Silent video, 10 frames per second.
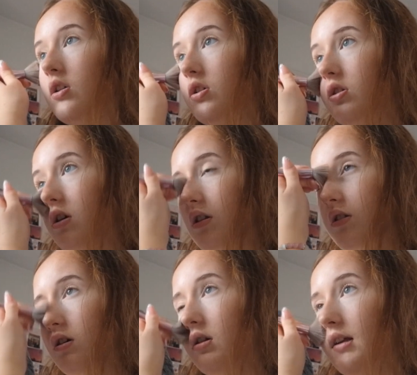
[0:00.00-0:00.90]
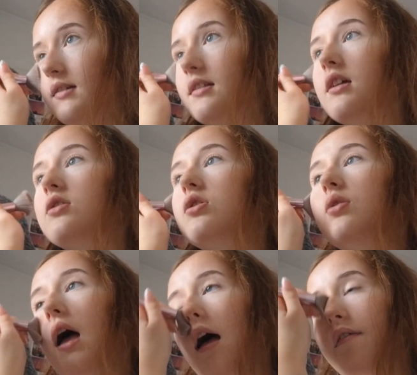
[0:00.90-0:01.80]
just so it's not like sitting
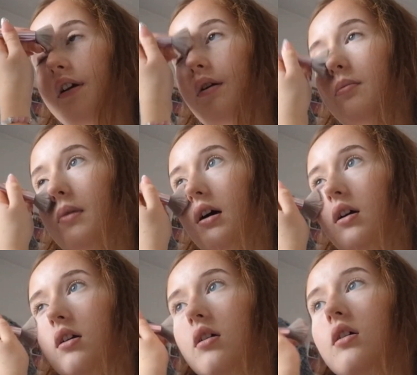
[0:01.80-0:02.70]
too heavy on my